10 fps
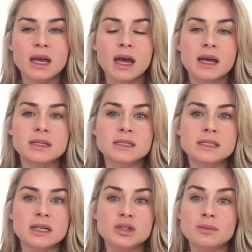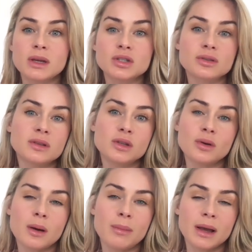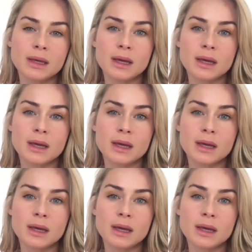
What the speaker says: and to make sure that you are buying